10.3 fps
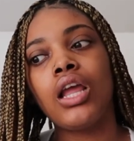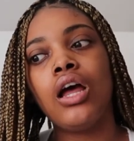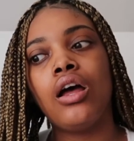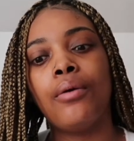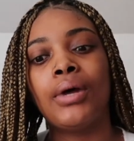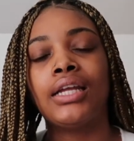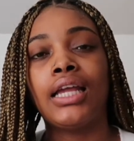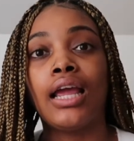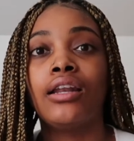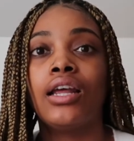
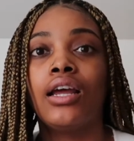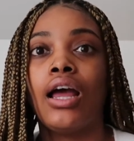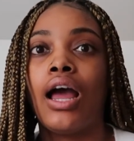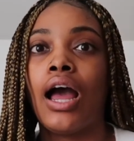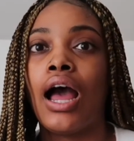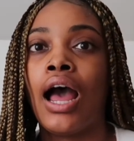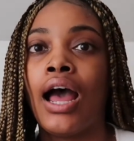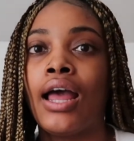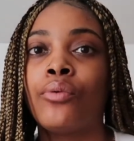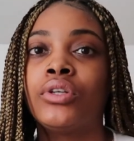Again,
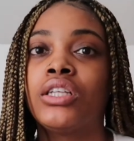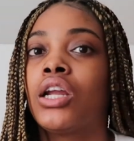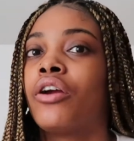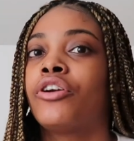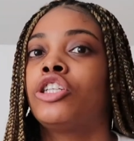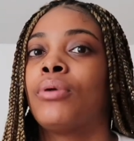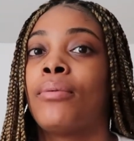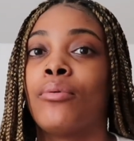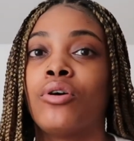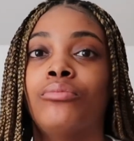I was encouraged by
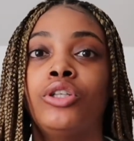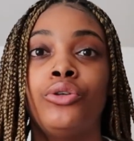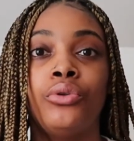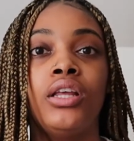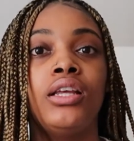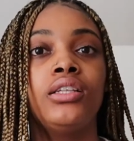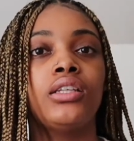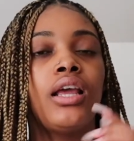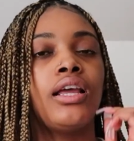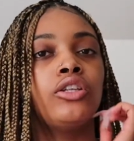my mom to do this,
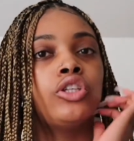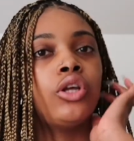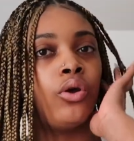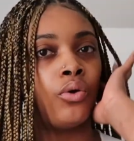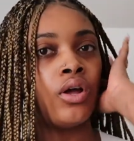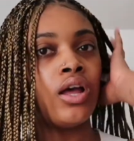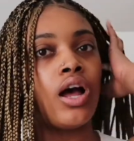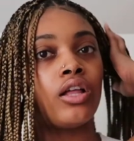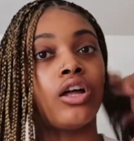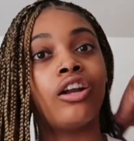and so
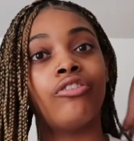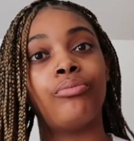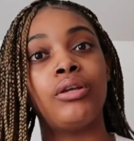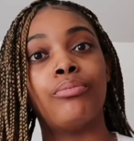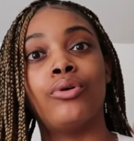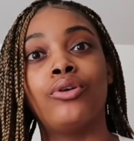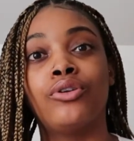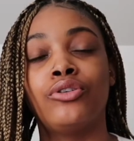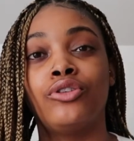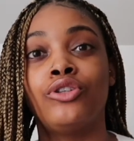a lot of
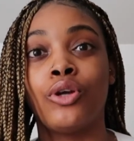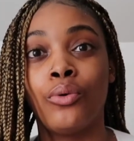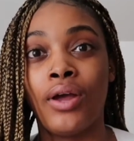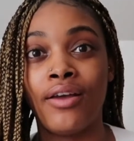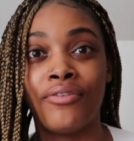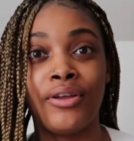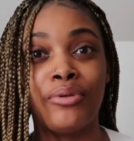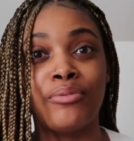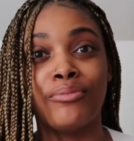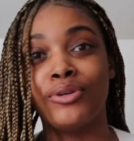people don't have
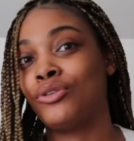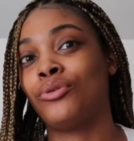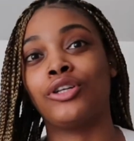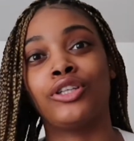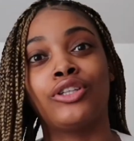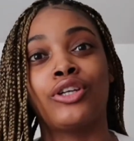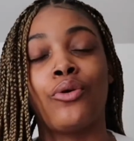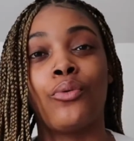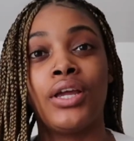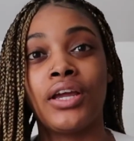family members who are just
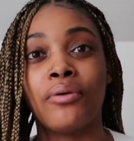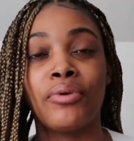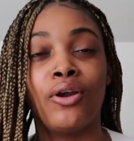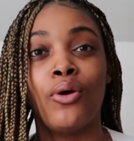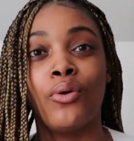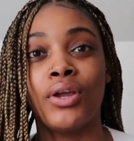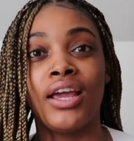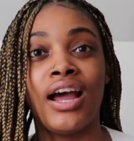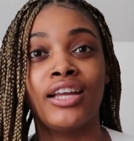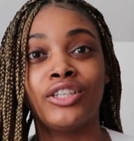gonna wake up and go
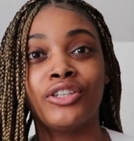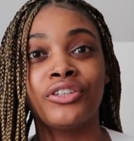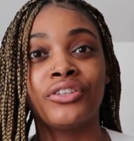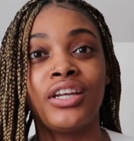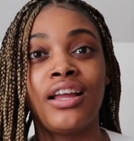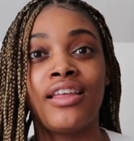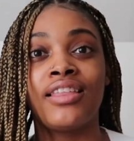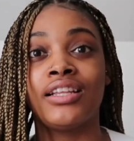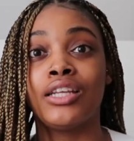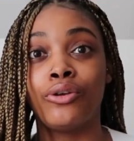get eye surgery and
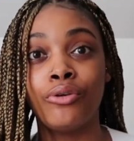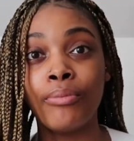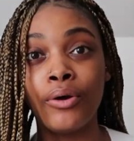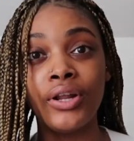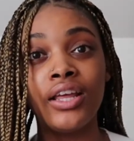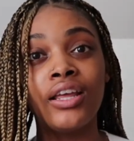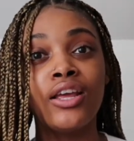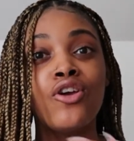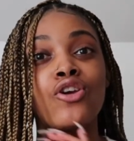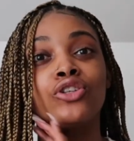then tell you about it.
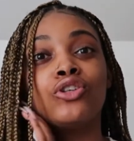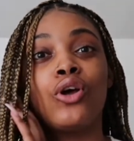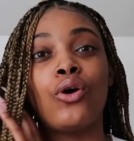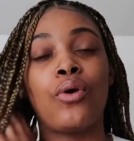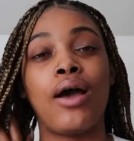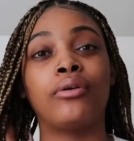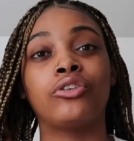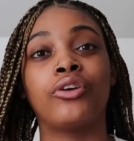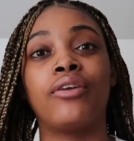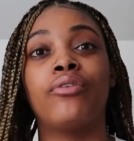So I
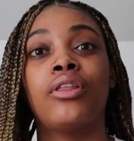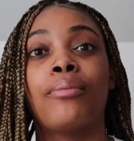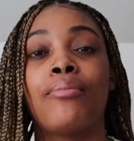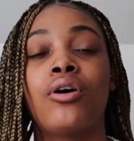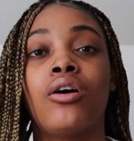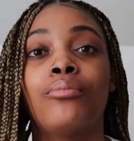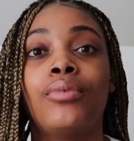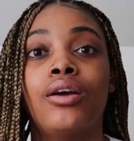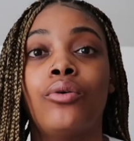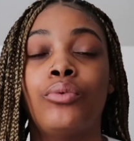was grateful that my
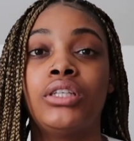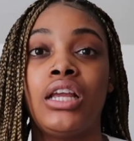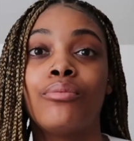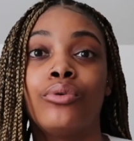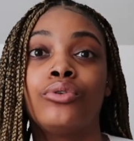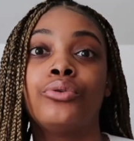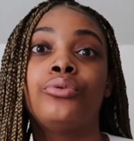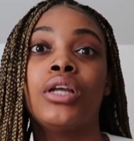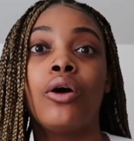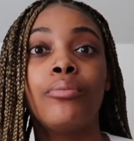mom was able to
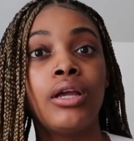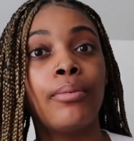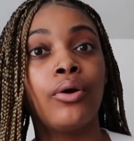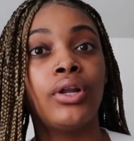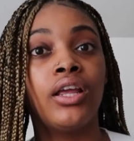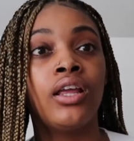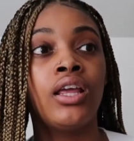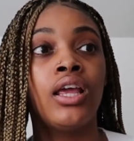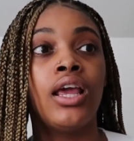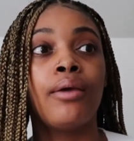tell me about it
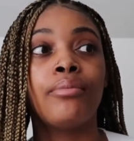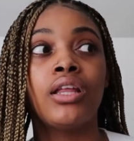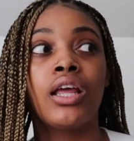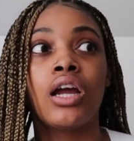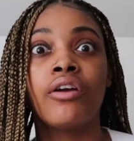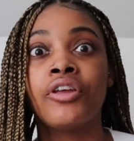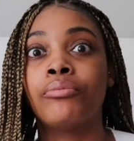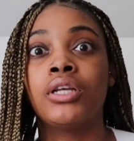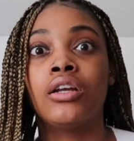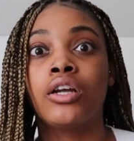and be like, hurry up
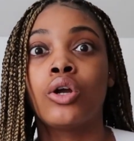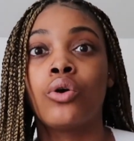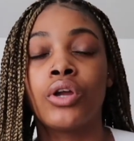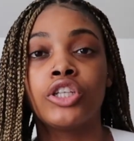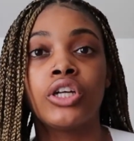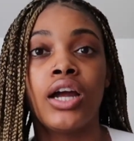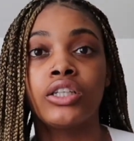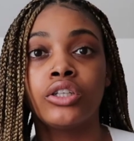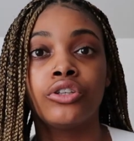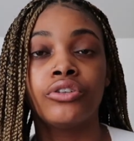Taylor and go get your eye
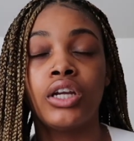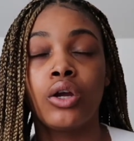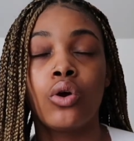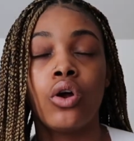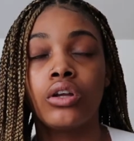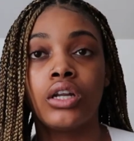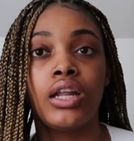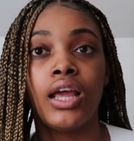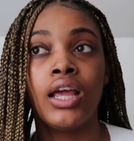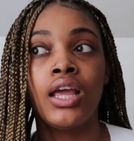surgery and call it a
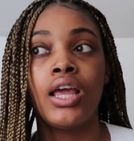day.